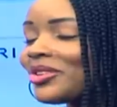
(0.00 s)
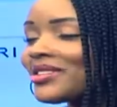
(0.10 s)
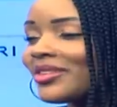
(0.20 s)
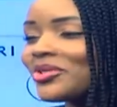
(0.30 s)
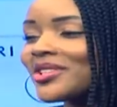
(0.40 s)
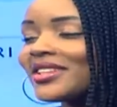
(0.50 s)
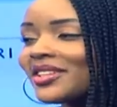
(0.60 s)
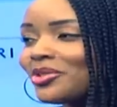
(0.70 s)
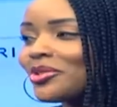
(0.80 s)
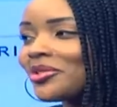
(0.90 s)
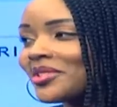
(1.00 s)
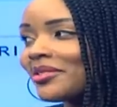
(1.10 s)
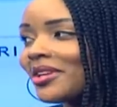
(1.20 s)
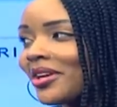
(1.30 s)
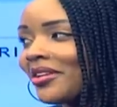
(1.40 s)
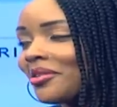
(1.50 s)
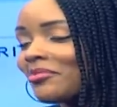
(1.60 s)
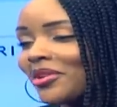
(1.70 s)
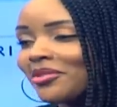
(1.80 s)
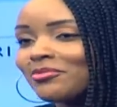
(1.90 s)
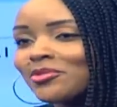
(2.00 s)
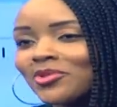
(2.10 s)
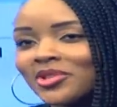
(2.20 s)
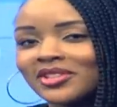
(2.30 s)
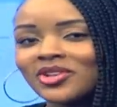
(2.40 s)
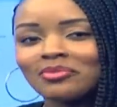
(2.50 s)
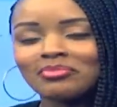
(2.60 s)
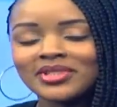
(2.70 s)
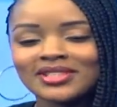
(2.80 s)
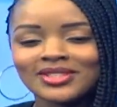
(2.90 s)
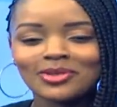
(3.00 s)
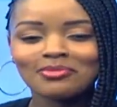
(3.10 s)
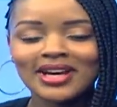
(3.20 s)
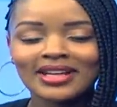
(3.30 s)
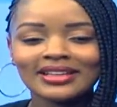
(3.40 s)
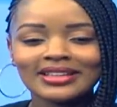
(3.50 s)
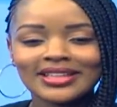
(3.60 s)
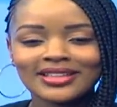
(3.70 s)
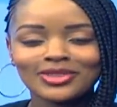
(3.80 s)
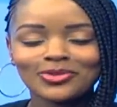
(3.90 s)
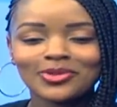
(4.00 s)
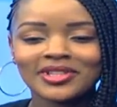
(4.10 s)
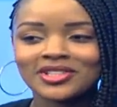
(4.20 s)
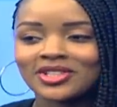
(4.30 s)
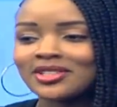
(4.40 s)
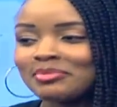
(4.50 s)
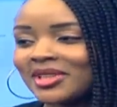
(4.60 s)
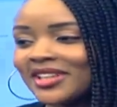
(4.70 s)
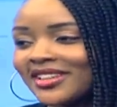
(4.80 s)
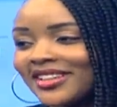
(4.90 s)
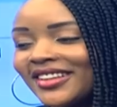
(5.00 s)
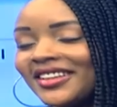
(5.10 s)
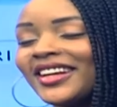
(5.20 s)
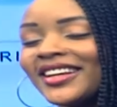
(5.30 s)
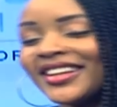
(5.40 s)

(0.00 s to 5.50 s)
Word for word: was it you or was it our other brother Mumo? You got beaten so badly at school, he turned pink. Yeah, he